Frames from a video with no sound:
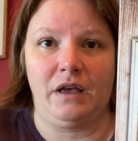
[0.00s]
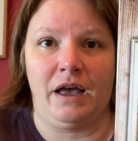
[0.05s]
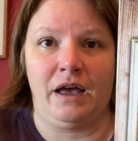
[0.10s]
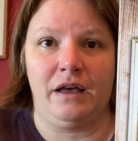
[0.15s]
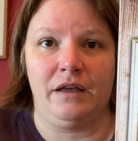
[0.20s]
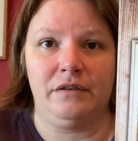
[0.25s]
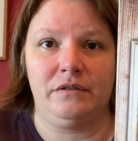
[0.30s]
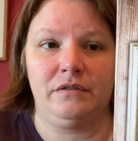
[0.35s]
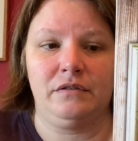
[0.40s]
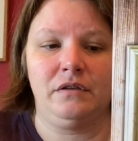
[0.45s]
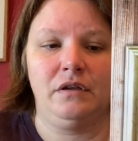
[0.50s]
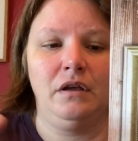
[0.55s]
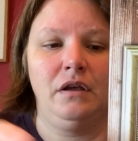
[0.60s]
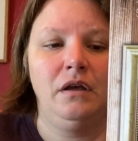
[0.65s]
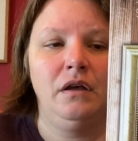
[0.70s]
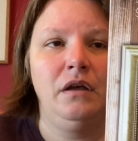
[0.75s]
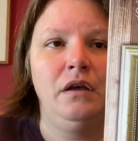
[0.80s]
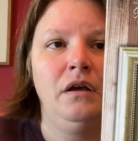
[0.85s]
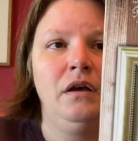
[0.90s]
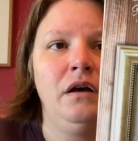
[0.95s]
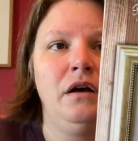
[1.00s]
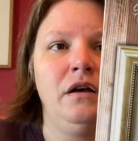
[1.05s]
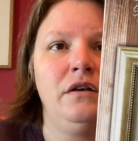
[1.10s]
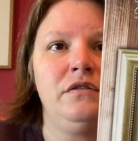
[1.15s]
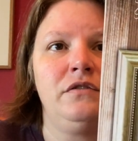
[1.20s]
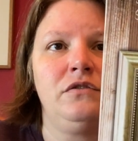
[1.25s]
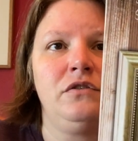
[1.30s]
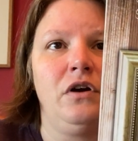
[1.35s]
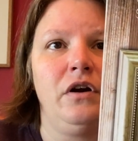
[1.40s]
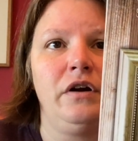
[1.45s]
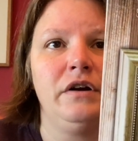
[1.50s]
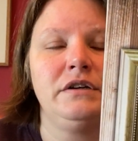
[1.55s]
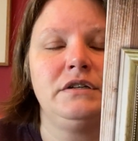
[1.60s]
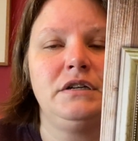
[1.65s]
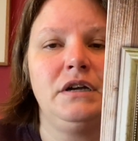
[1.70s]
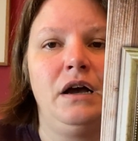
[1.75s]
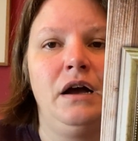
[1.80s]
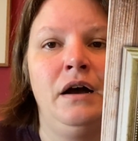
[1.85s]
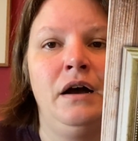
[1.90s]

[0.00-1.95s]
as a start.